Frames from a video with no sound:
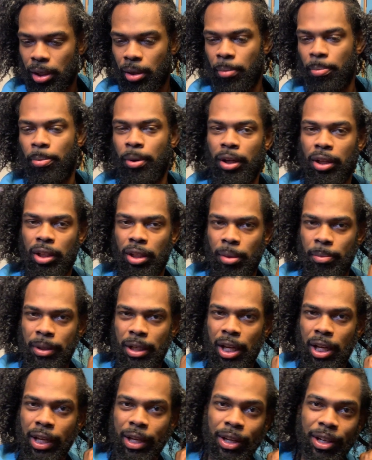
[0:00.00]
But let me
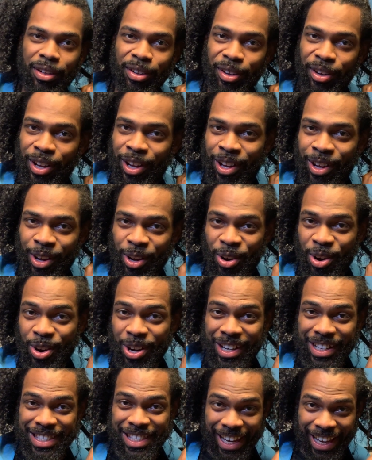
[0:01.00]
not go on
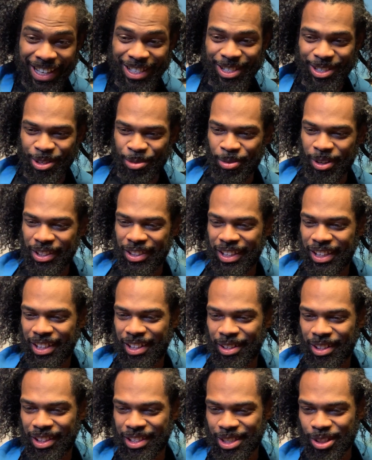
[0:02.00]
a tangent about
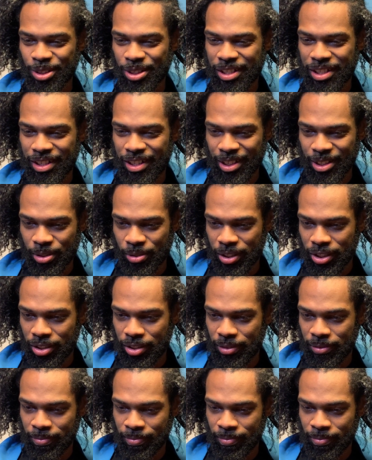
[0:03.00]
that. Let's go to the next question.